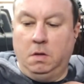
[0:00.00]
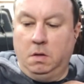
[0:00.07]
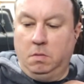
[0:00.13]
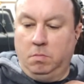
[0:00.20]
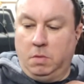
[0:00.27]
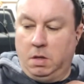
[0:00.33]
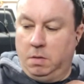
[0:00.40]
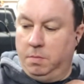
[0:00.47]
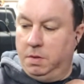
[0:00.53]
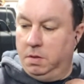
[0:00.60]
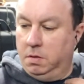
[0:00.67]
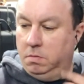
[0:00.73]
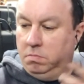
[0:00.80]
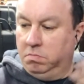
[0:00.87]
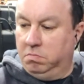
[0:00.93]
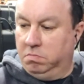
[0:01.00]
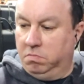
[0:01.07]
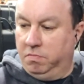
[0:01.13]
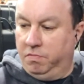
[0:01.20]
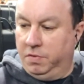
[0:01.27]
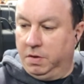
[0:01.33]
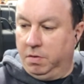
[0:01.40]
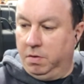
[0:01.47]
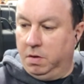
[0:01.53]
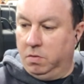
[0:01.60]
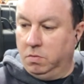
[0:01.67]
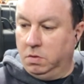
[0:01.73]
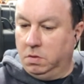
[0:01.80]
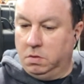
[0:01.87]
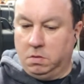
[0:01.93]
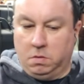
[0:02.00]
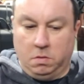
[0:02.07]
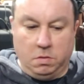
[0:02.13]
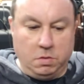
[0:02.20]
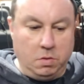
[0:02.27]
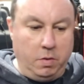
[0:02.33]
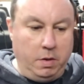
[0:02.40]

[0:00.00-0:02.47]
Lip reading: But I'm going to figure it out. So